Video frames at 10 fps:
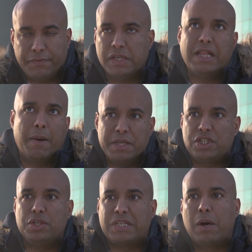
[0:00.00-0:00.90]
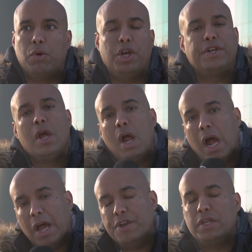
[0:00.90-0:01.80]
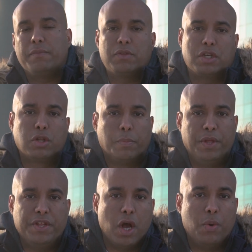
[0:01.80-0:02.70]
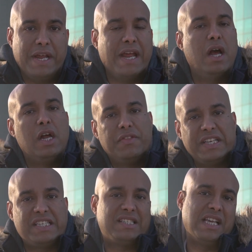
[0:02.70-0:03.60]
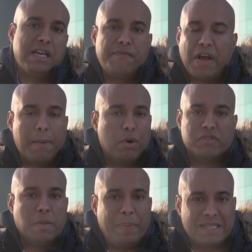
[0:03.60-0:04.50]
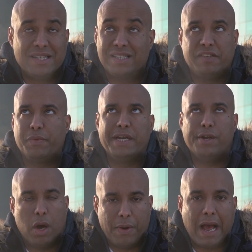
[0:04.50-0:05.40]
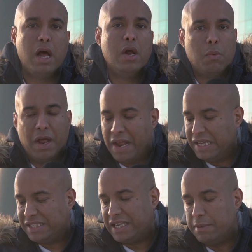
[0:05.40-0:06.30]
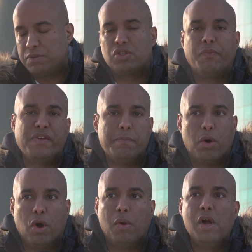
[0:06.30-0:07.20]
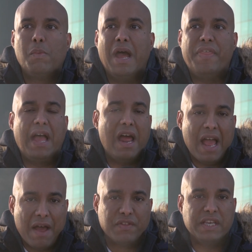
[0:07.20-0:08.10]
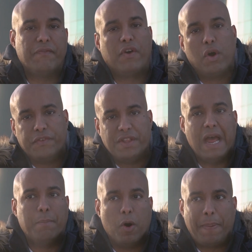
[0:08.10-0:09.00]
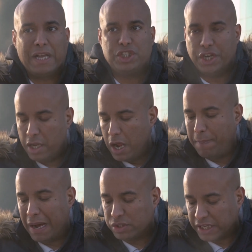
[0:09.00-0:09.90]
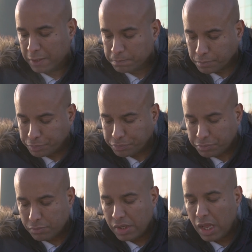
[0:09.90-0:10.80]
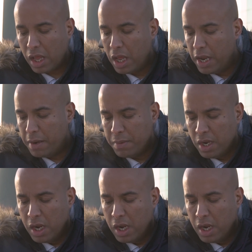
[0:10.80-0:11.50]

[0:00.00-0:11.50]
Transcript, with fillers: if you allow me to use that word, and the club that they own here. This is seen far more as a business, as if we didn't know that, where that is seen something more where they're heavily involved and they're more passionate about it. A